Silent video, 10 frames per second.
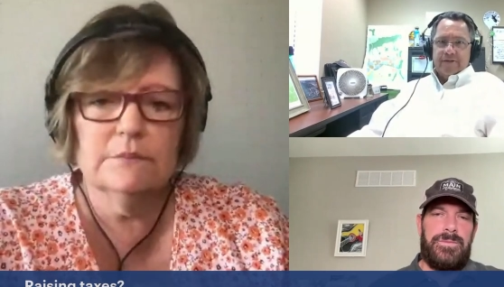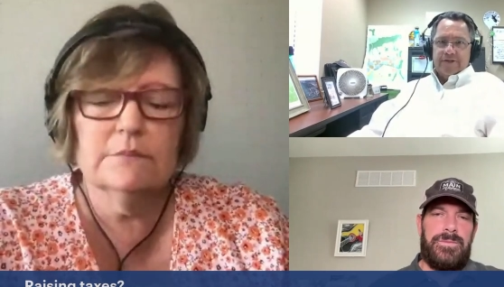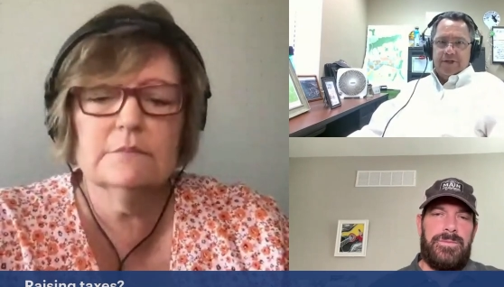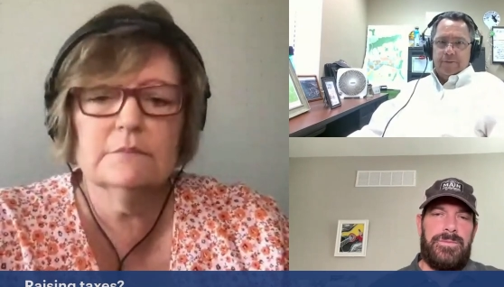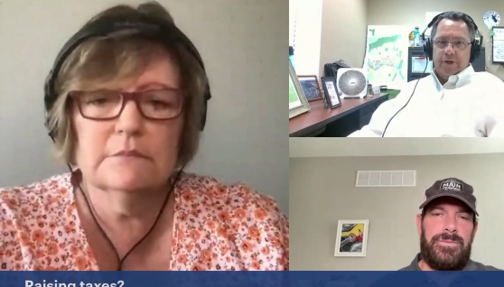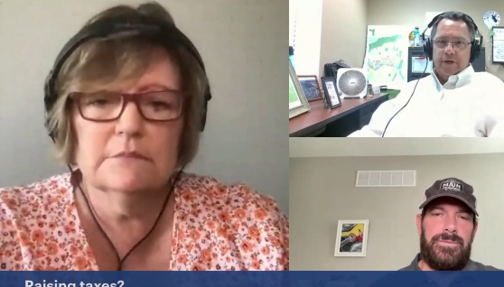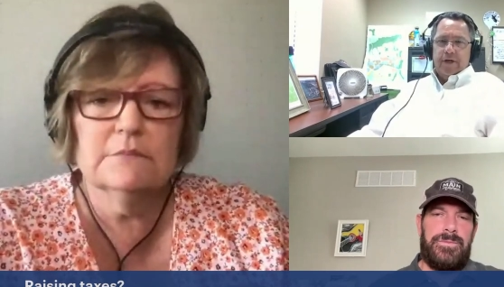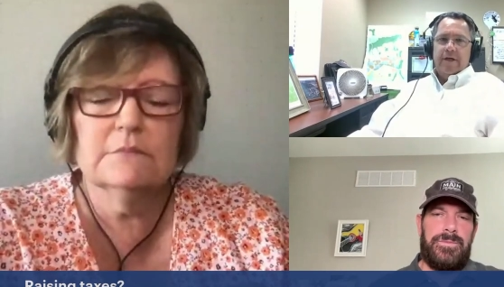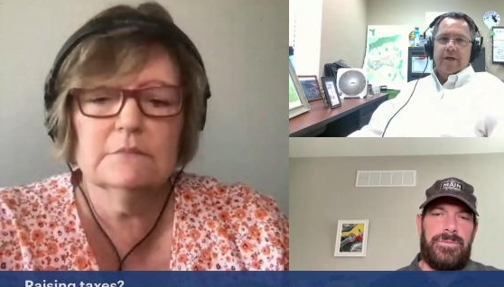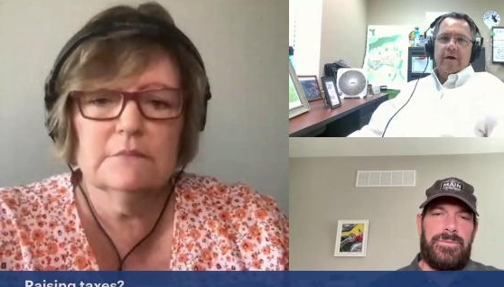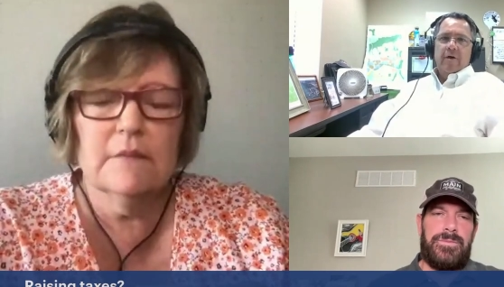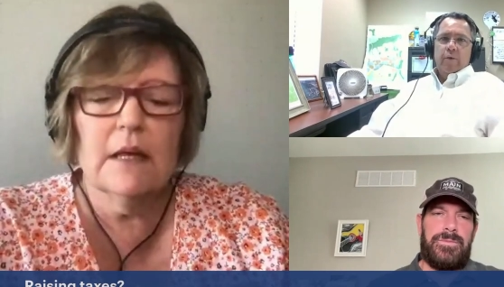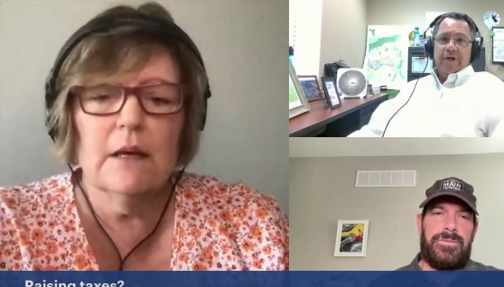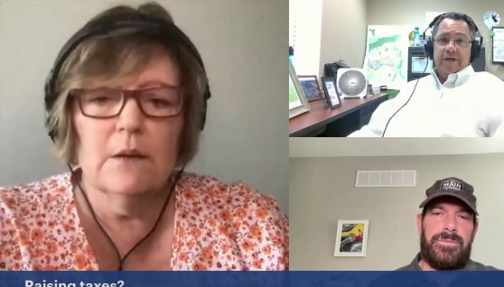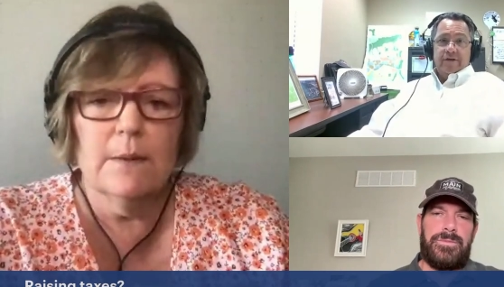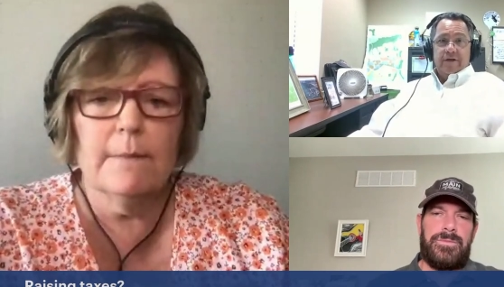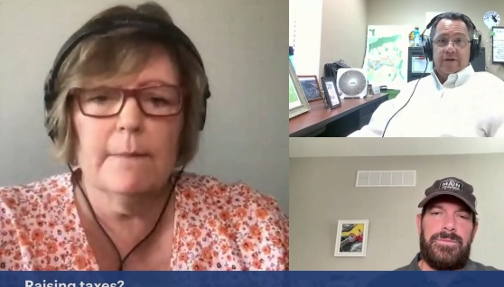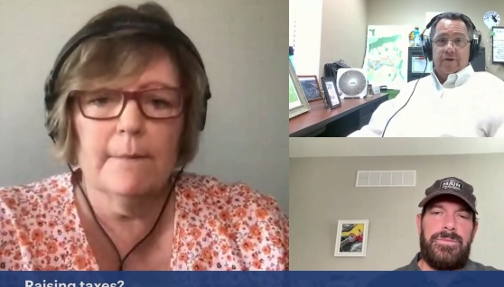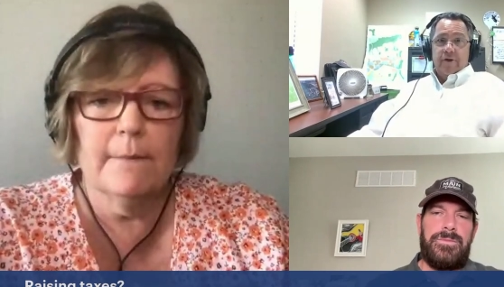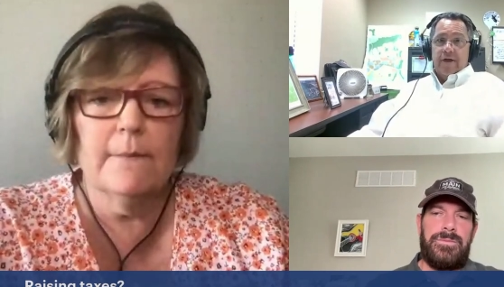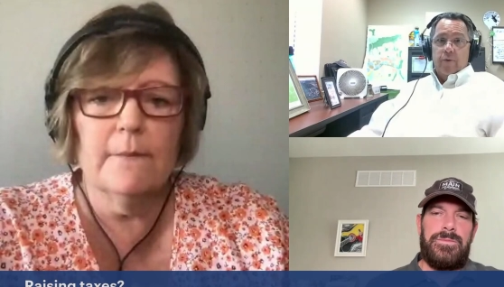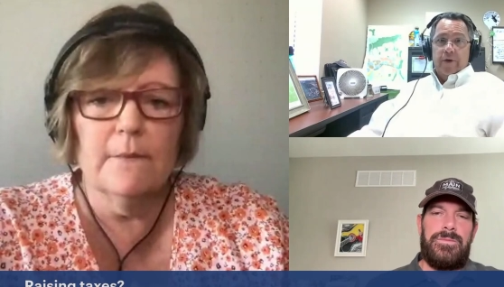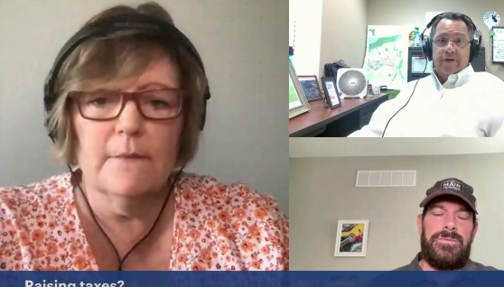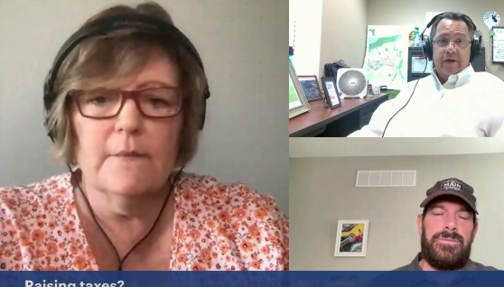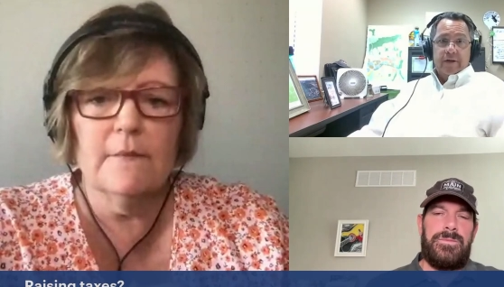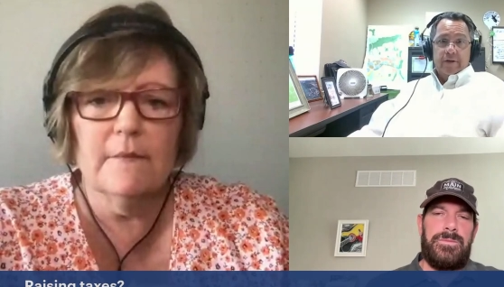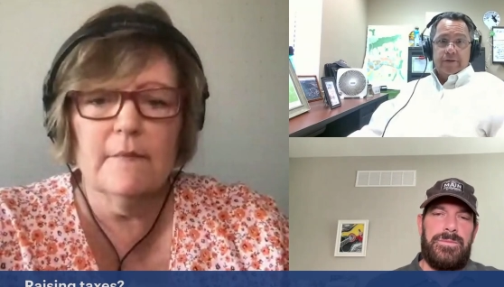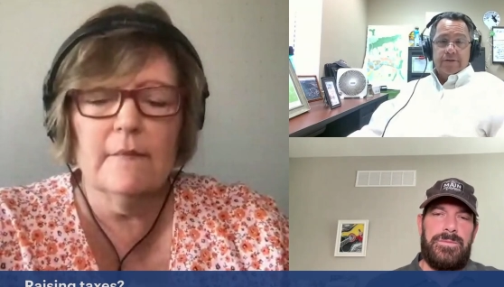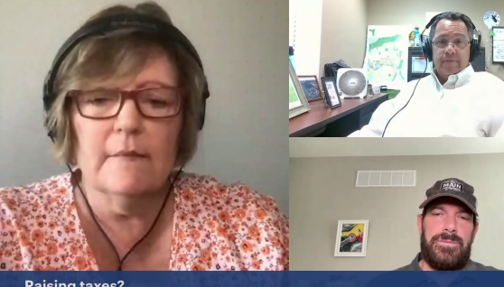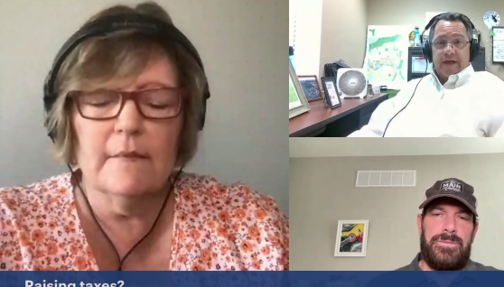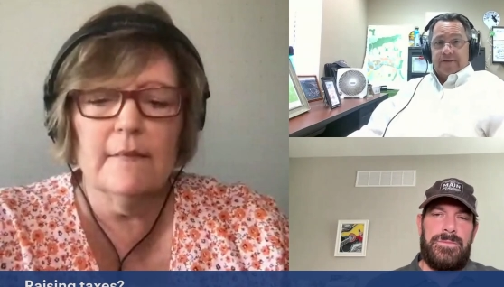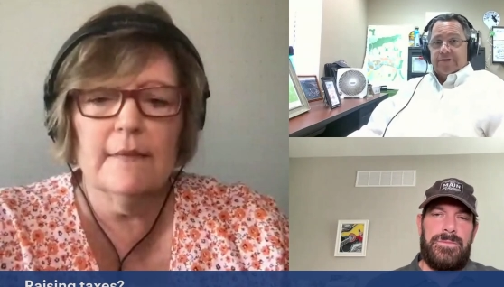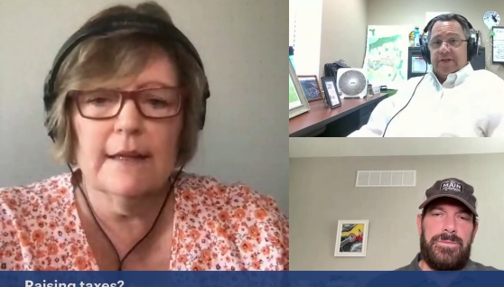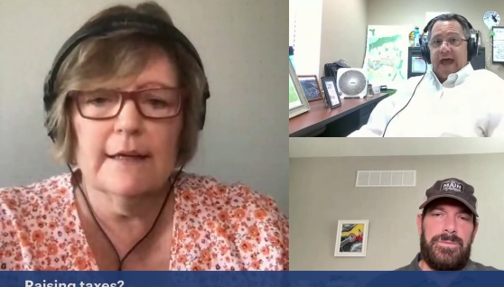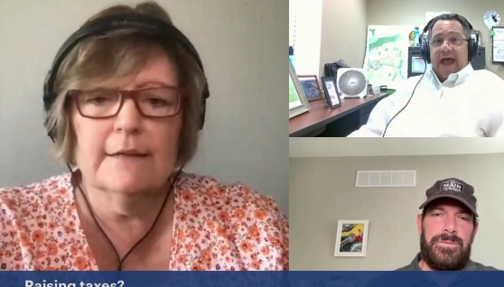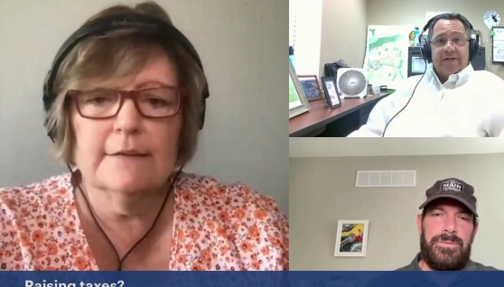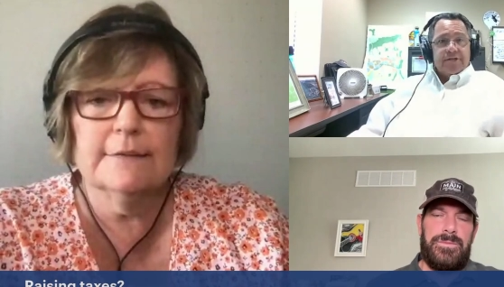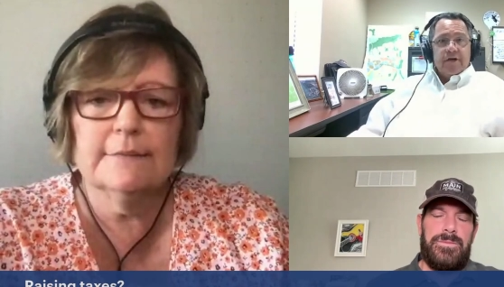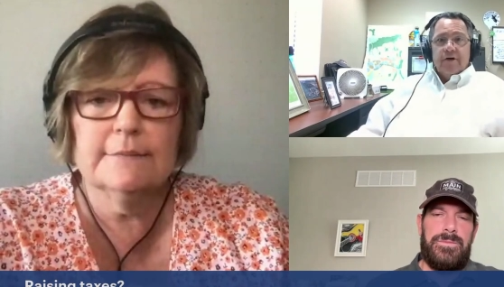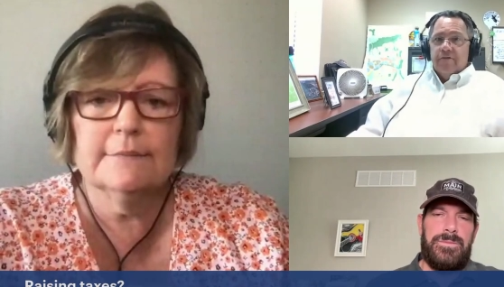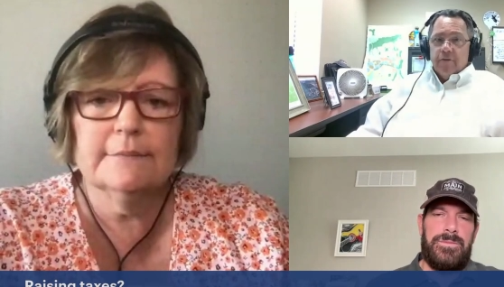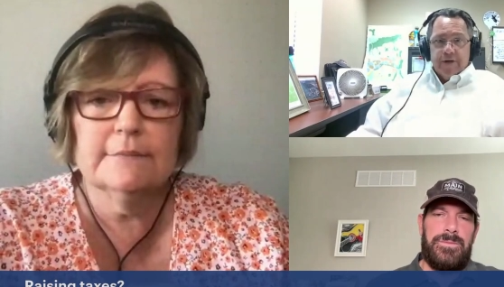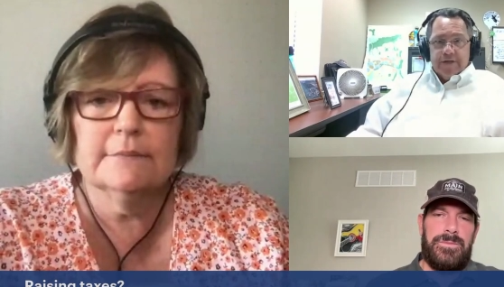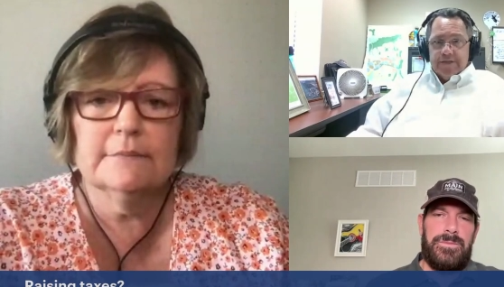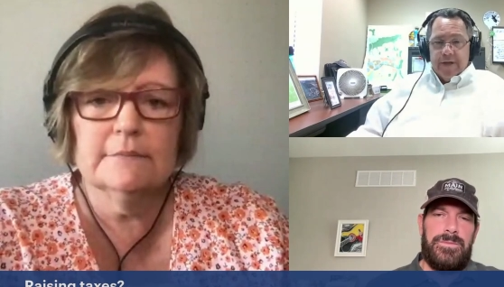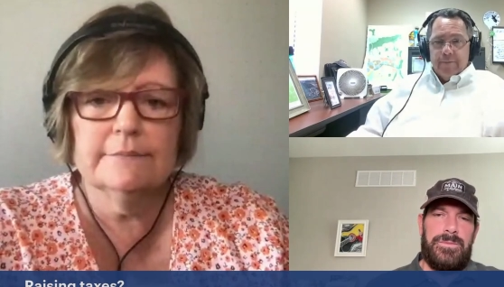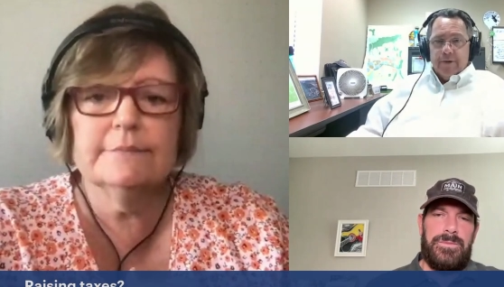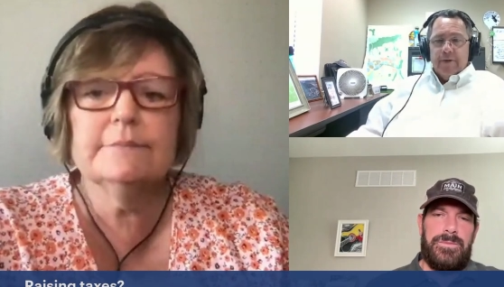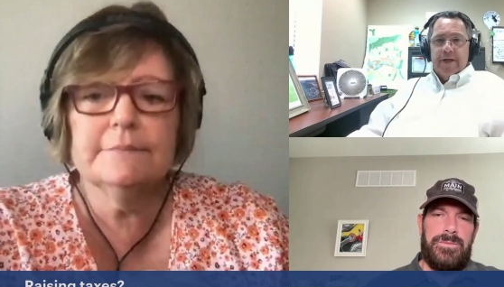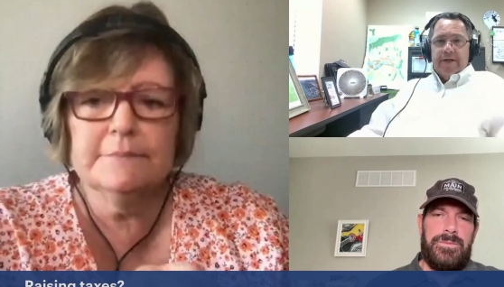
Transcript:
Speaker 1: in this community. We continue to add retailers like Stacks, for example.